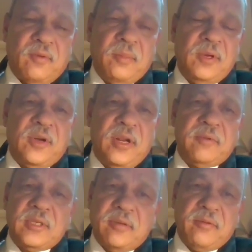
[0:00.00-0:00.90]
formal
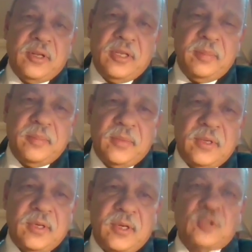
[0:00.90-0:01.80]
training, which is given in
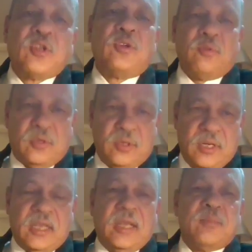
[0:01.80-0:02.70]
the
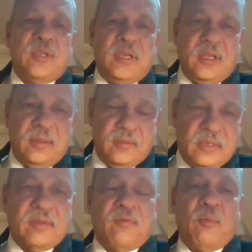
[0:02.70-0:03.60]
institutes, like
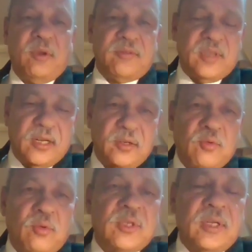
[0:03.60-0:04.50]
MCT. There's a formal
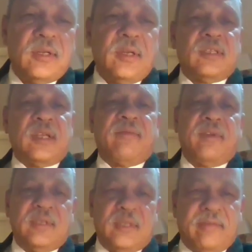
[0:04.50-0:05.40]
signals course and
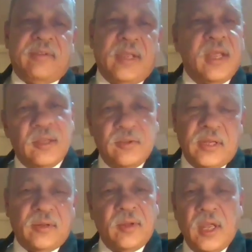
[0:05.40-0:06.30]
ciphers and everything. So
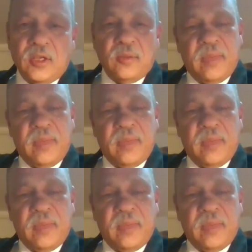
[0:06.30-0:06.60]
they do.